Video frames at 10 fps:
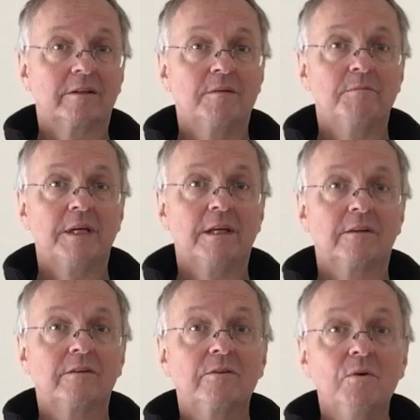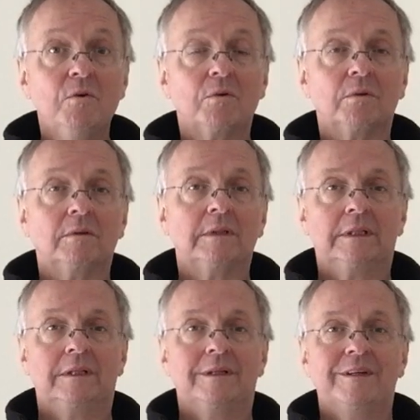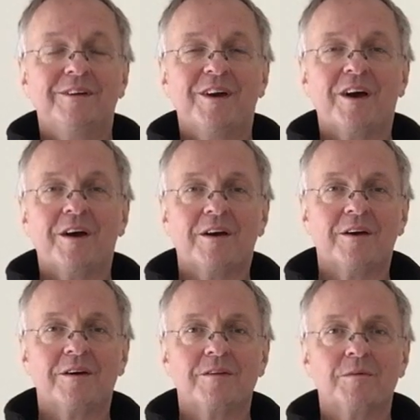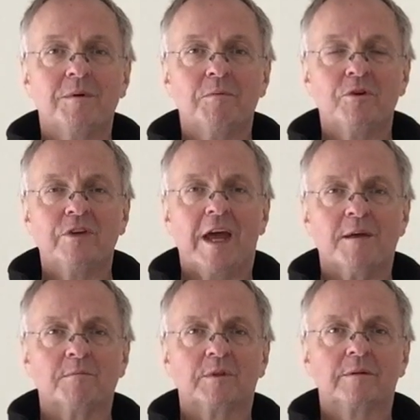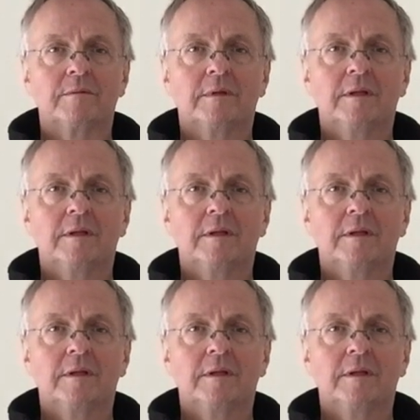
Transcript: It can be at school that we were shamed.